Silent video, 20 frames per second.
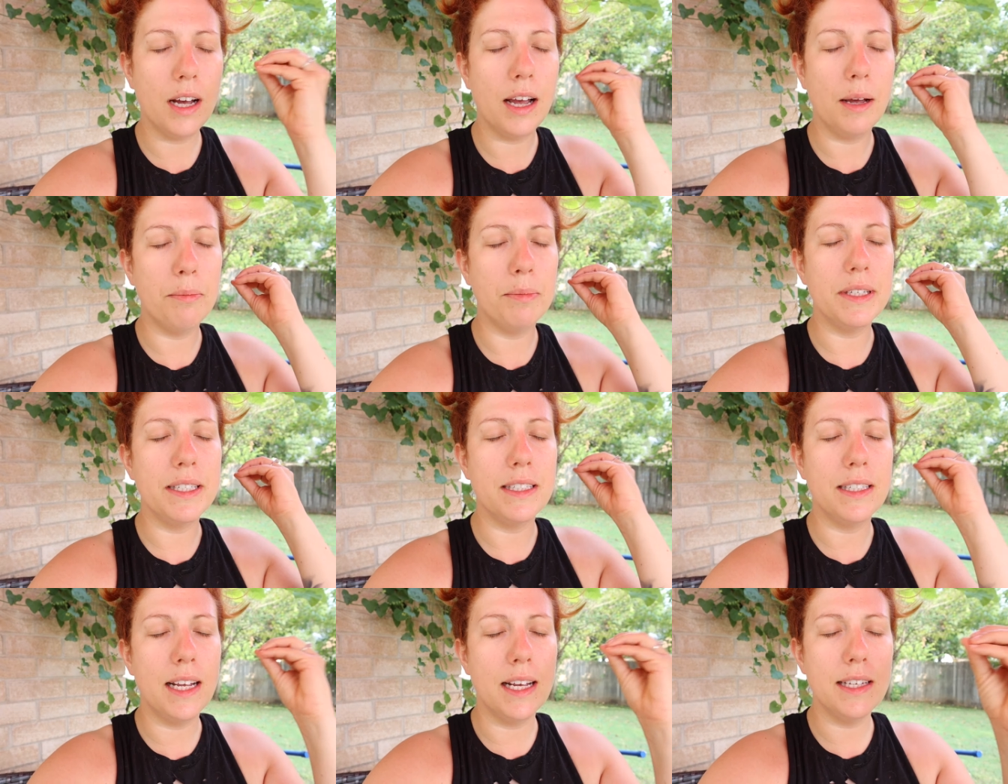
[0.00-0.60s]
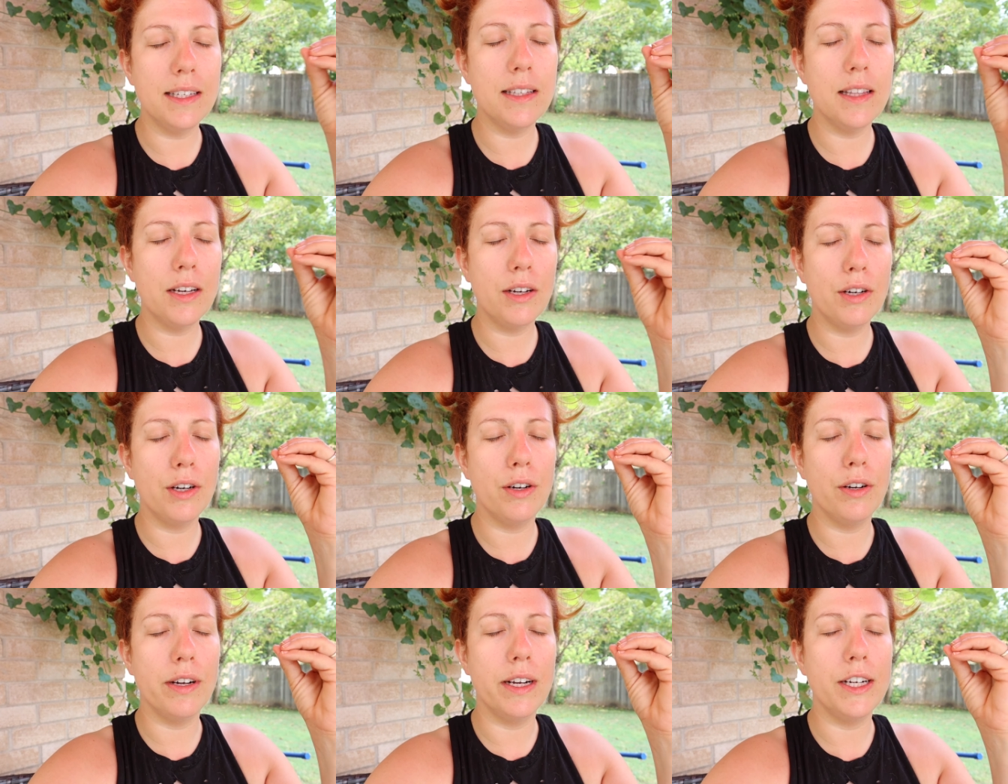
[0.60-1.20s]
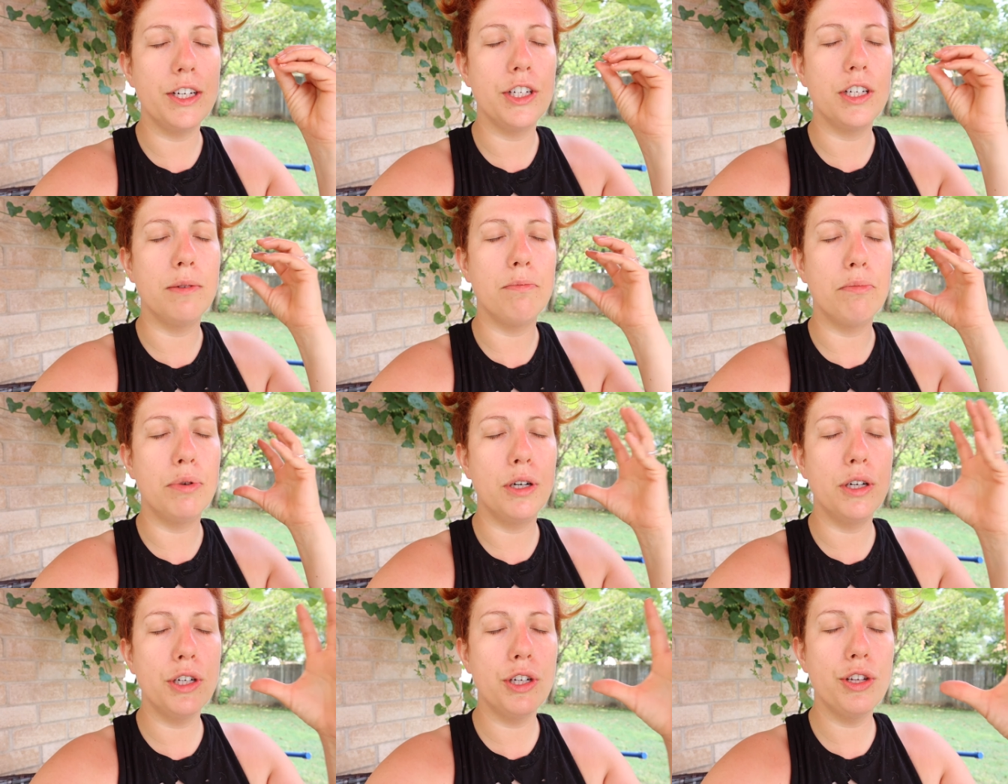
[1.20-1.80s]
I possess the courage to
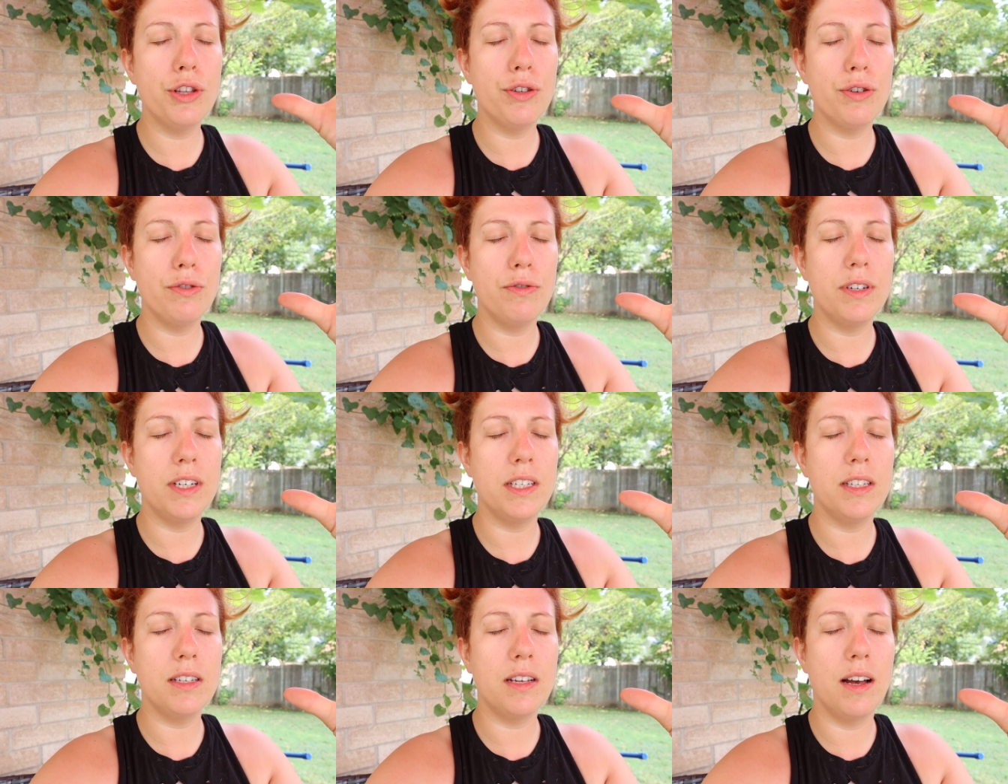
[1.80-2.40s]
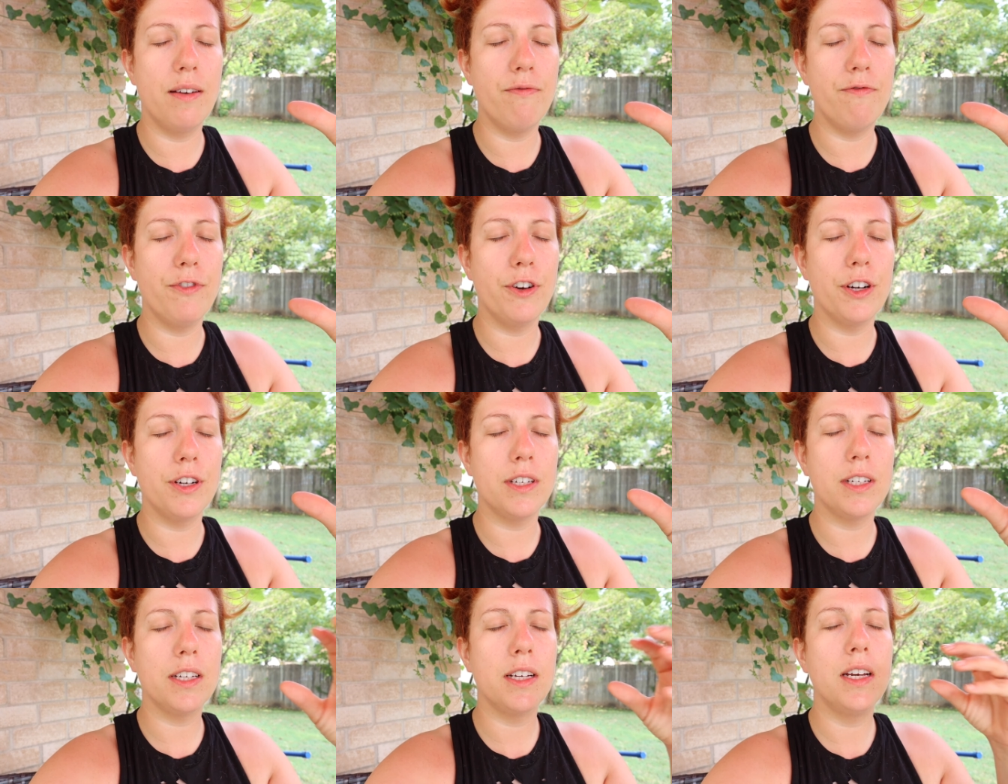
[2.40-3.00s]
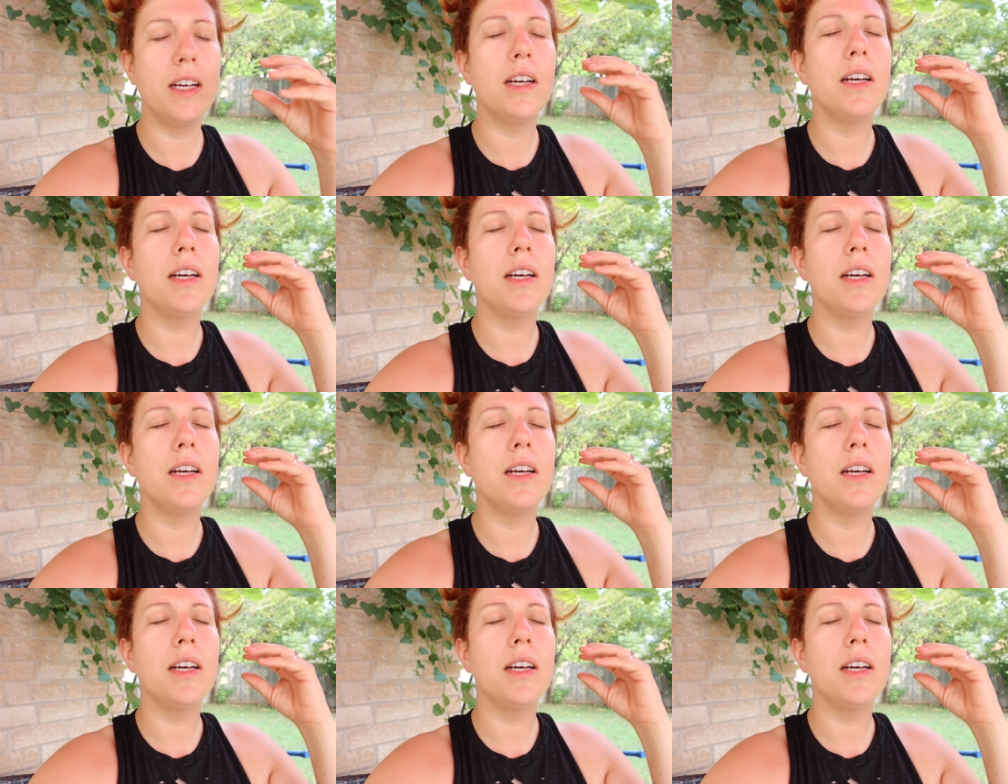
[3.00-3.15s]
push through discomfort